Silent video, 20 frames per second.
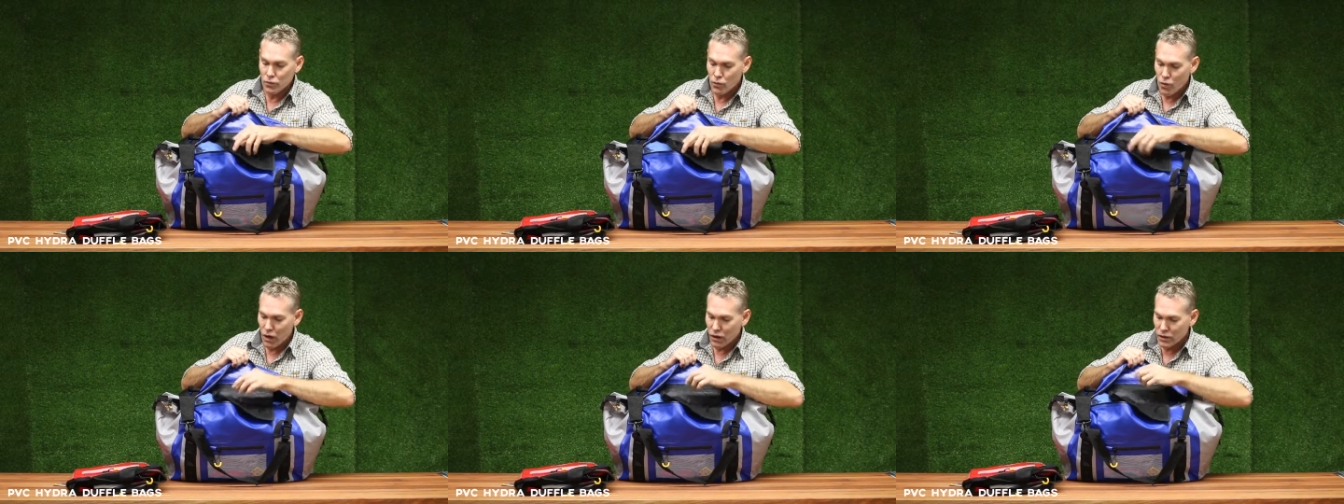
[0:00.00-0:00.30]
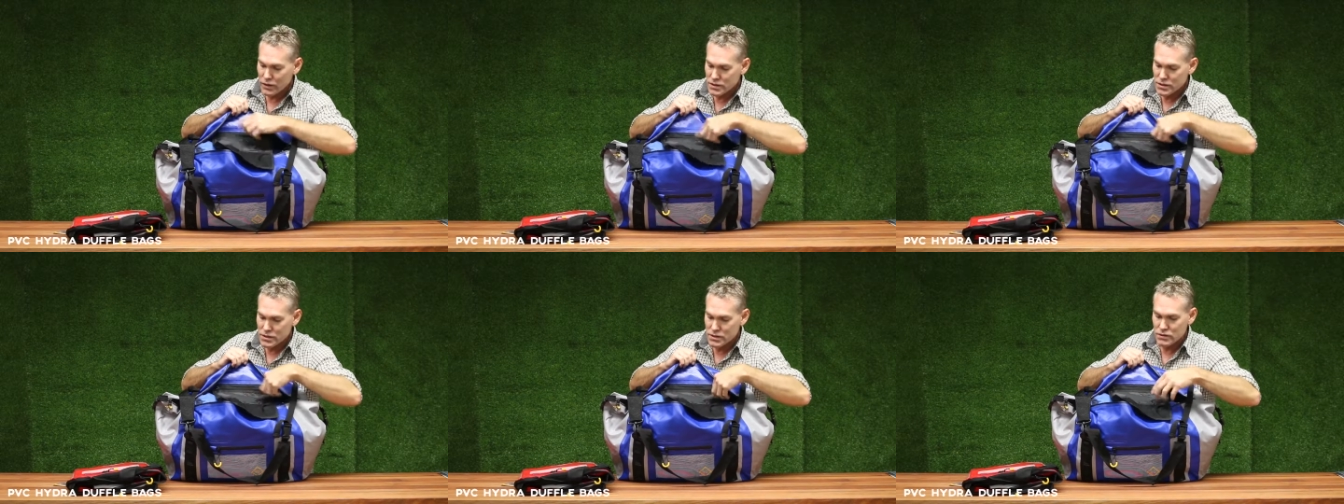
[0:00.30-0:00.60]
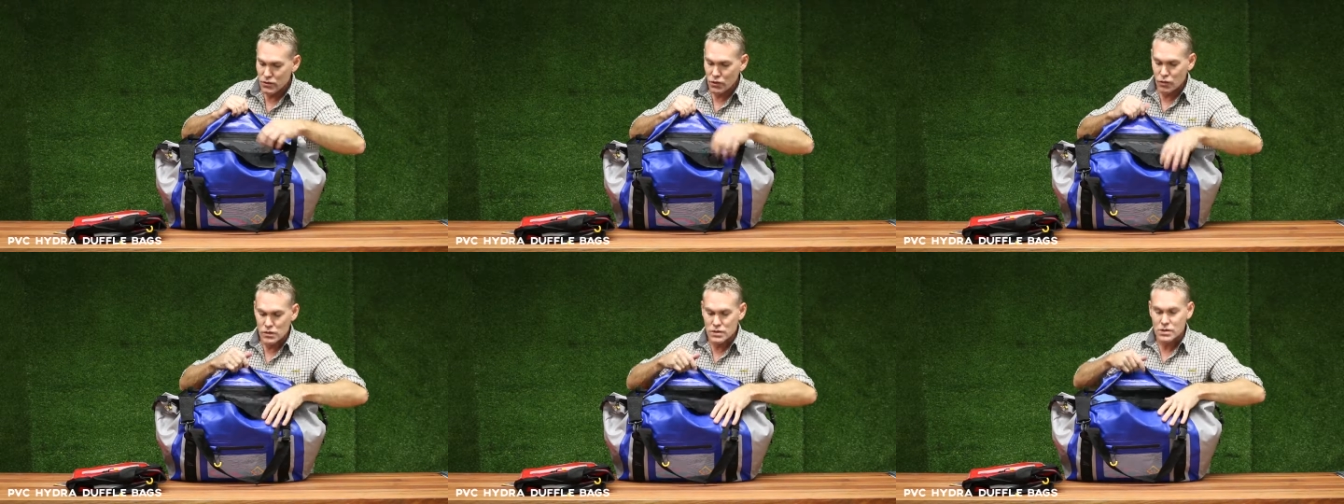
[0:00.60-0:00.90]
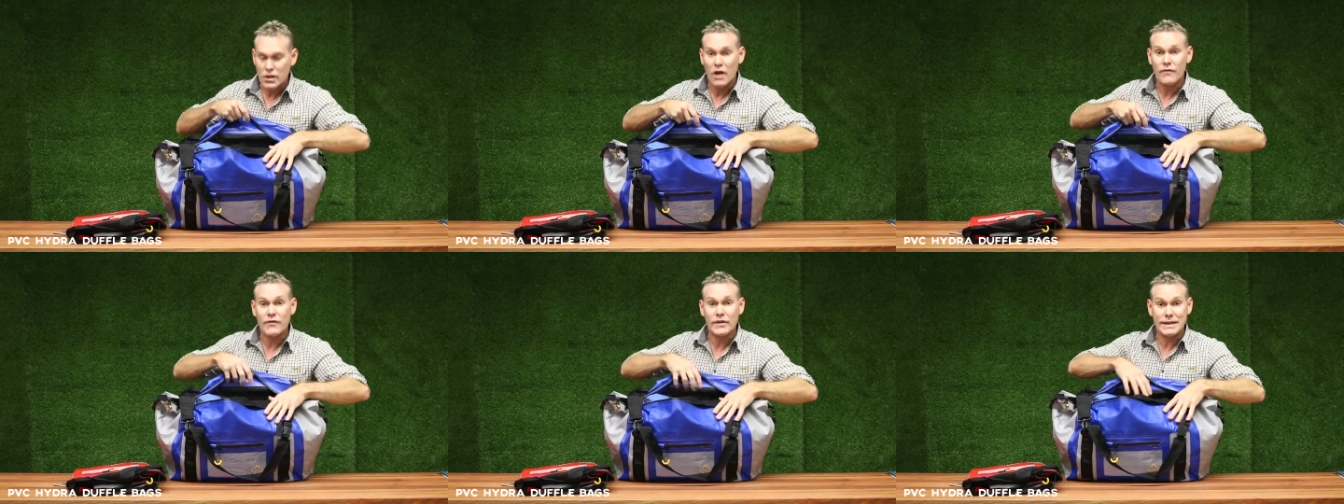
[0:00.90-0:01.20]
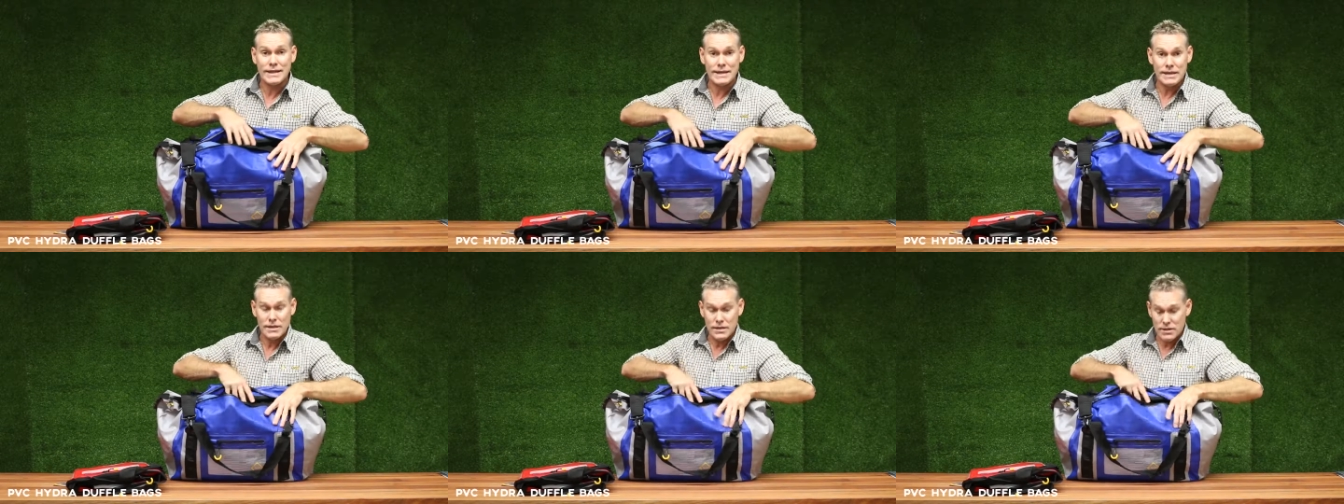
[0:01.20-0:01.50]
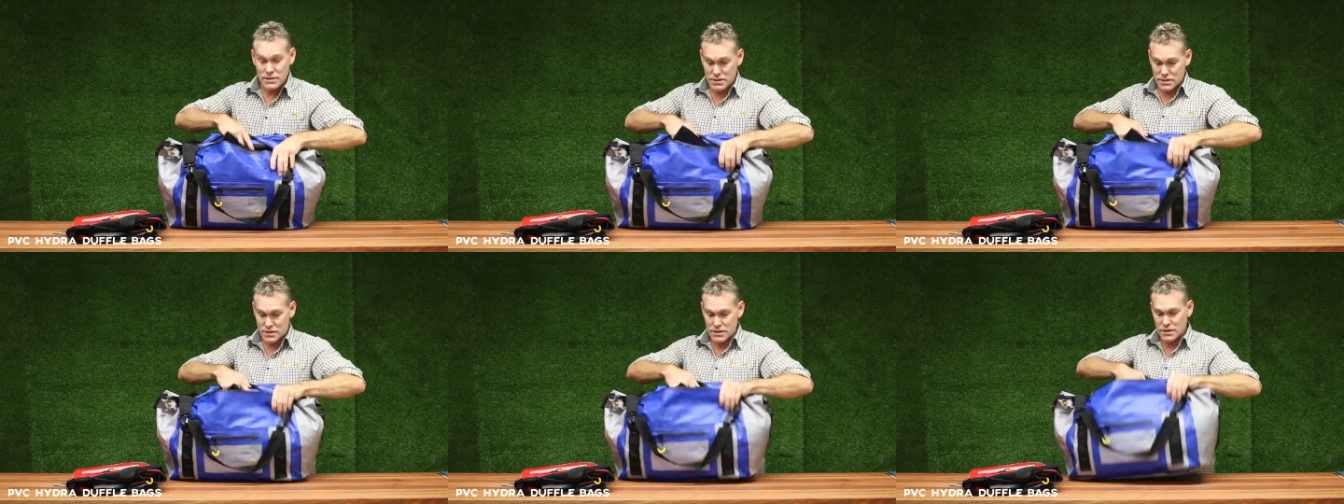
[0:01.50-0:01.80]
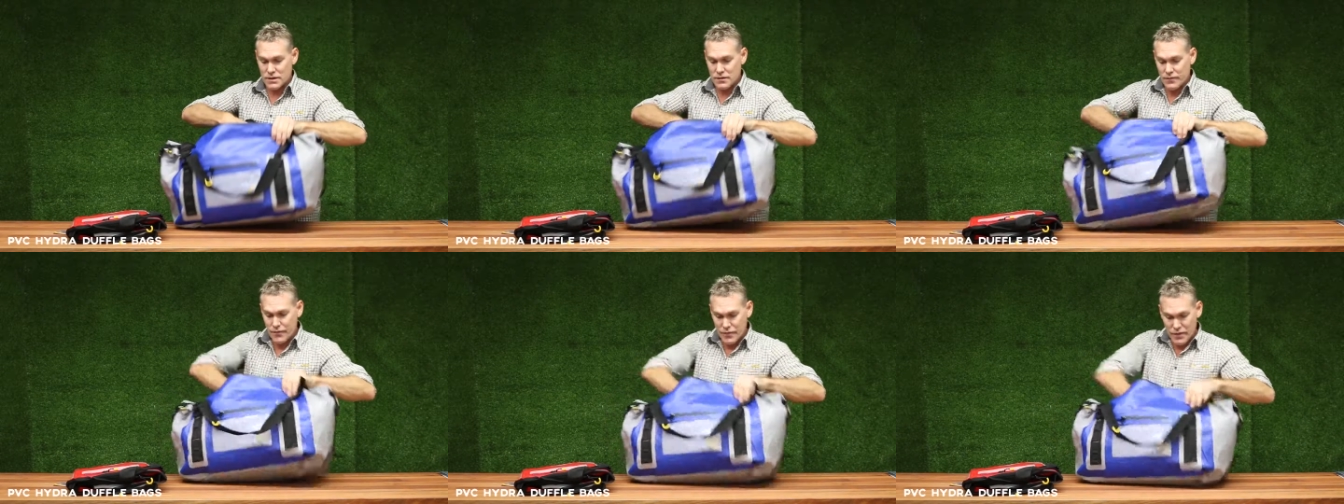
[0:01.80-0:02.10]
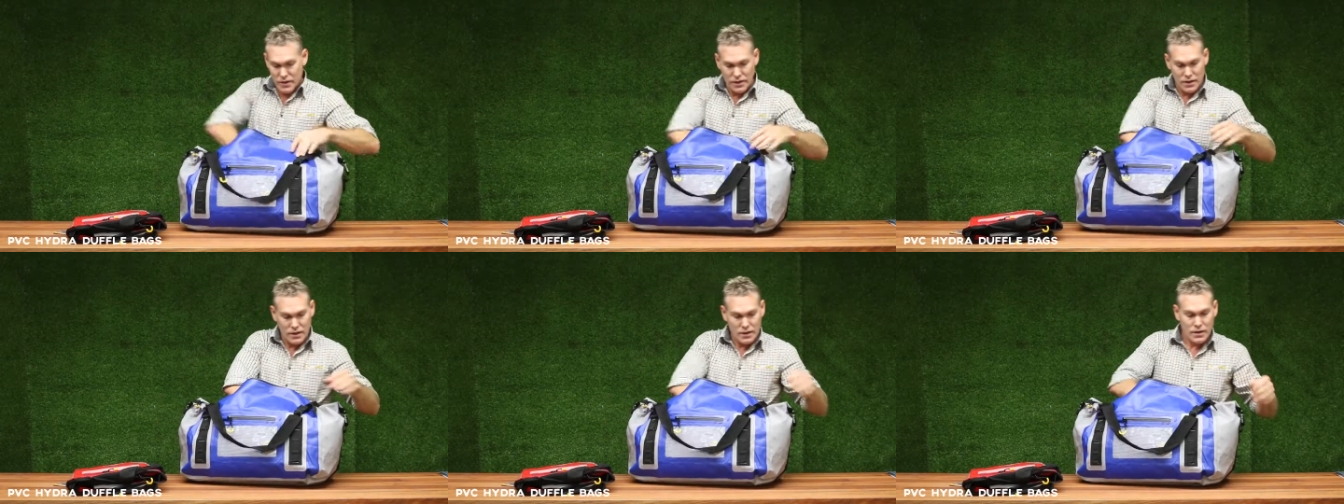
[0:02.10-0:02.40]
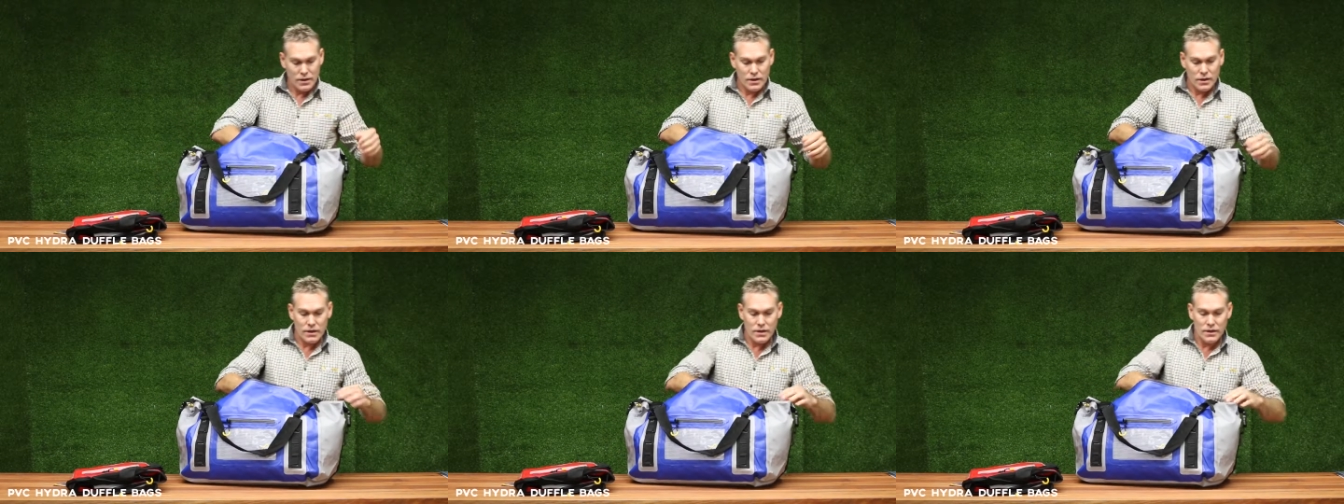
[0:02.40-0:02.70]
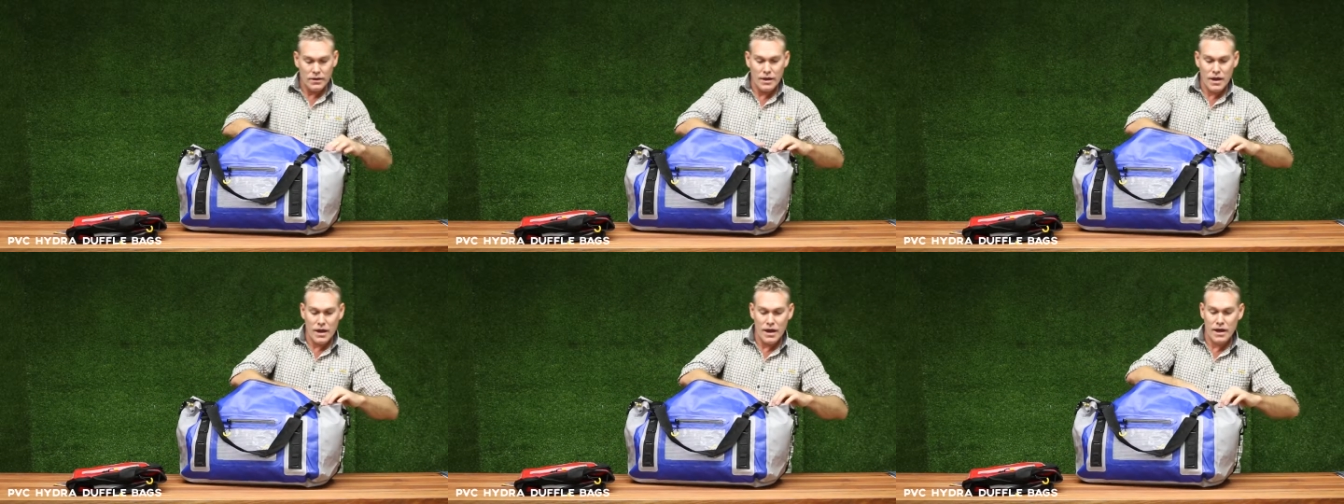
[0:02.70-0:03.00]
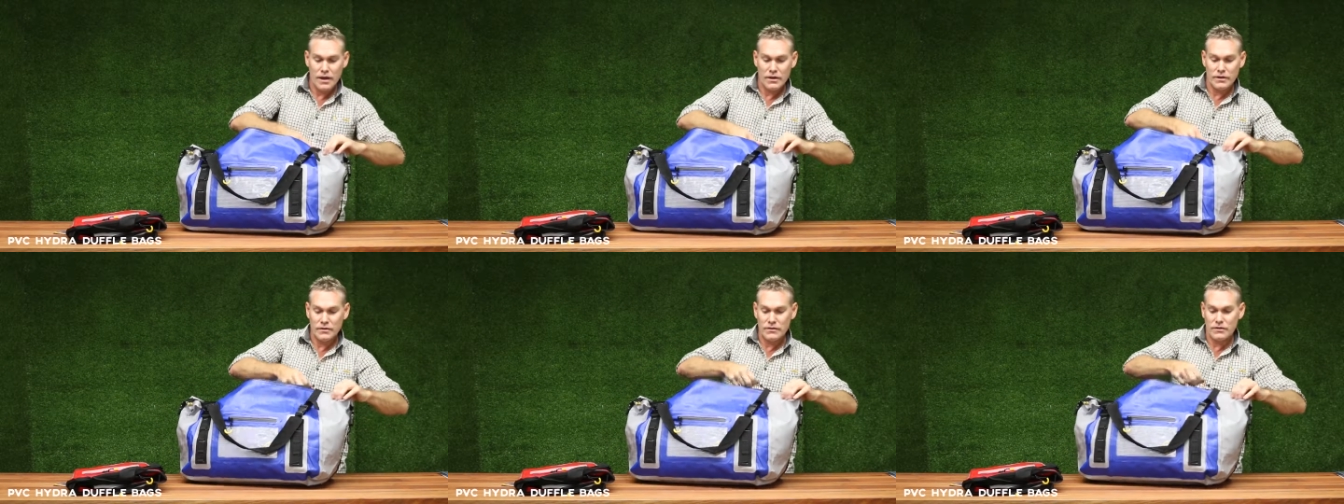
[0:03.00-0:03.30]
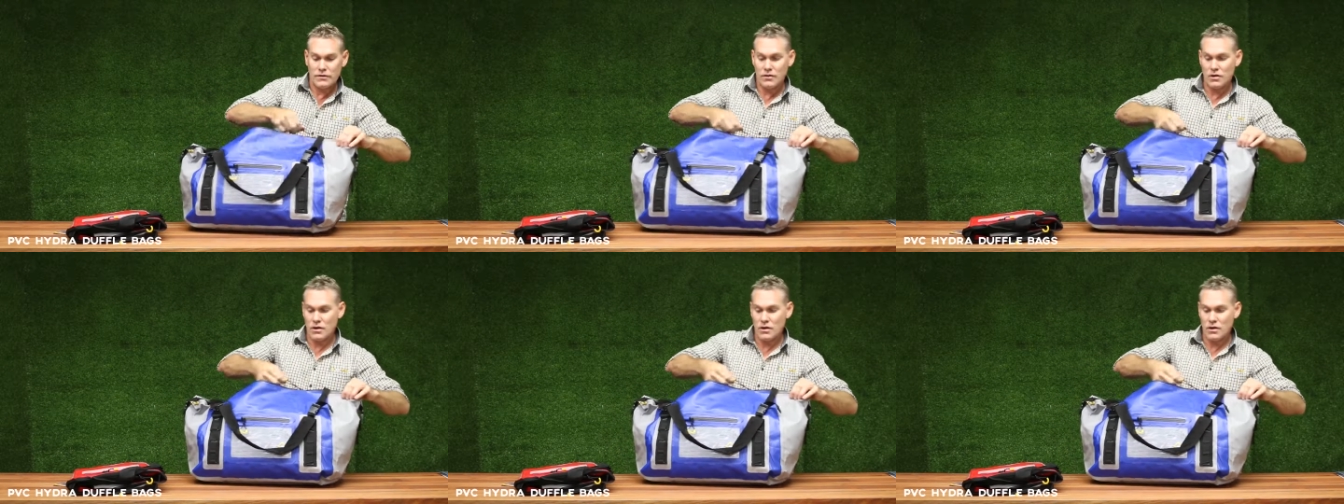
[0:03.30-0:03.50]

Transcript: wallets also for keys and